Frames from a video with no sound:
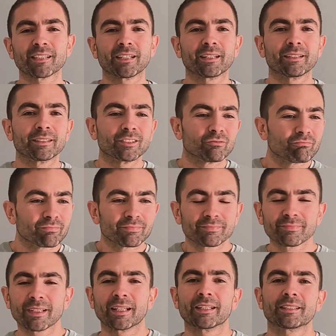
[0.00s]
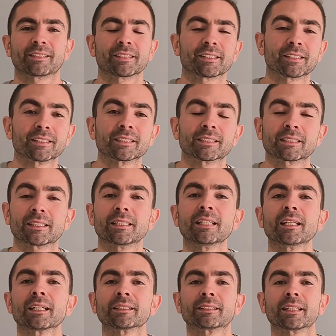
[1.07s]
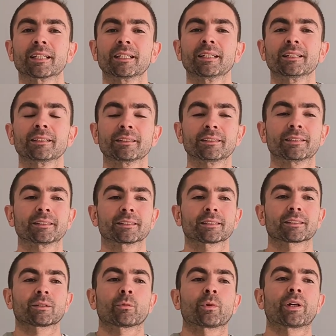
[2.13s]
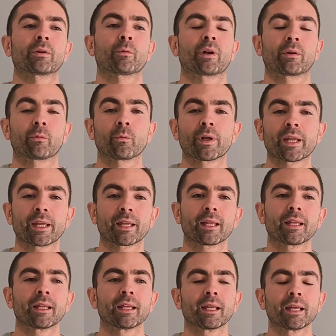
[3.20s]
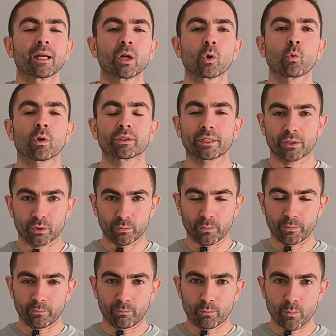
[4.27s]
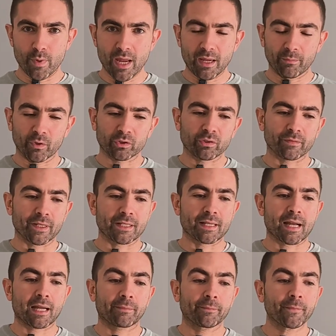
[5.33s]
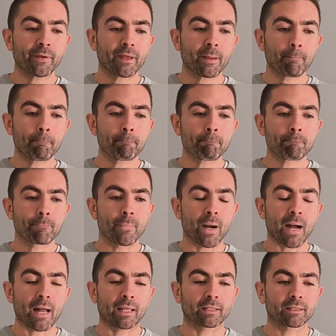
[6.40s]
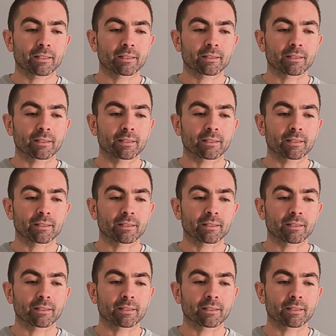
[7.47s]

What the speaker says: And this is where we wanted to be most of the time, but